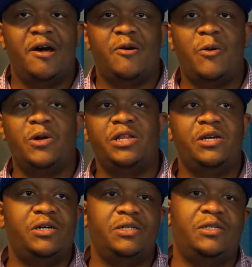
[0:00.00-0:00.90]
According
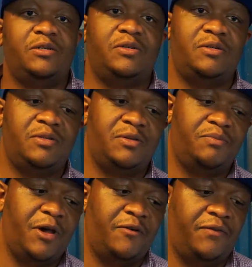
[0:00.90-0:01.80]
to
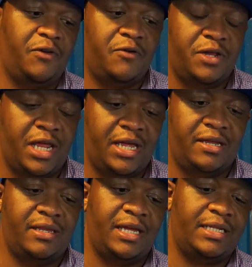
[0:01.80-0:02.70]
Belfiore,
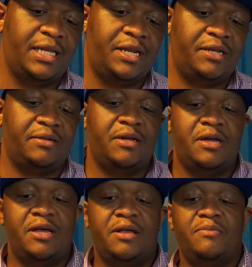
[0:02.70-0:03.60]
they did it
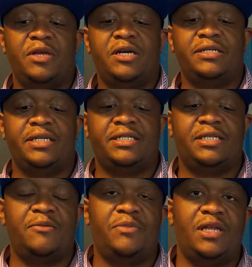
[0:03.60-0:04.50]
because it's
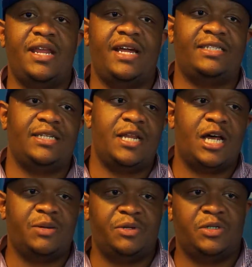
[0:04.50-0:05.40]
something that's
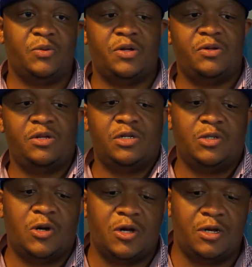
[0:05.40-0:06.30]
synonymous with, you know,
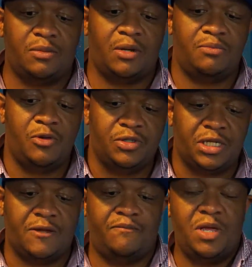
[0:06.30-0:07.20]
talking about
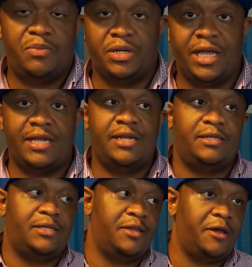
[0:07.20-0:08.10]
music and people getting
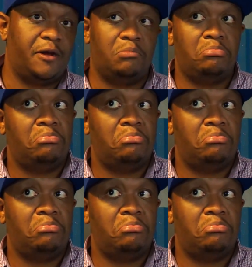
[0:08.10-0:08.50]
into their